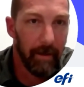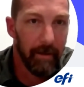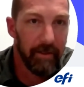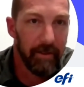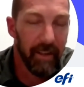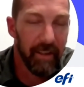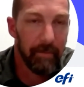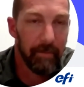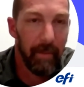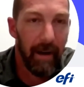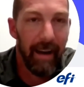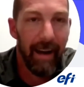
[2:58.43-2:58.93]

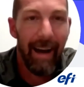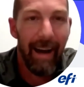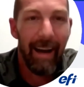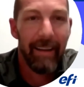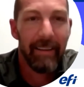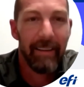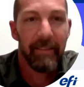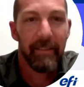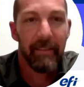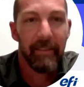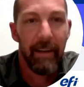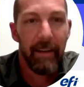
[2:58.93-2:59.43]
just by
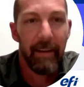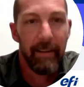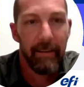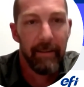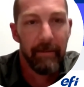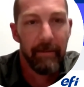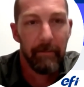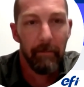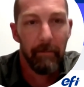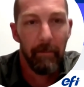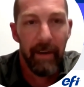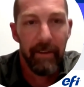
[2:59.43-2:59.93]

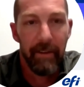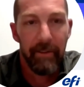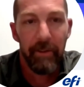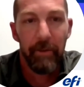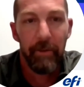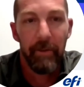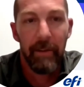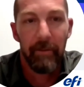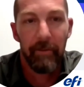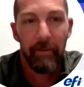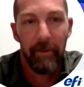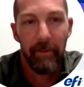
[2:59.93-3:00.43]
isolating my
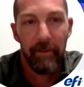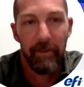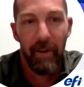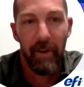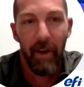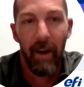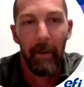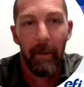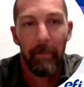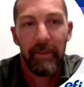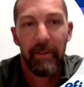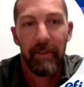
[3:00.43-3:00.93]
two different
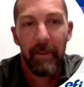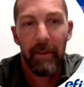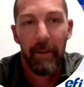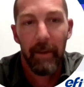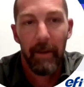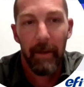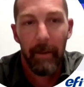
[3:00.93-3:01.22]
shops.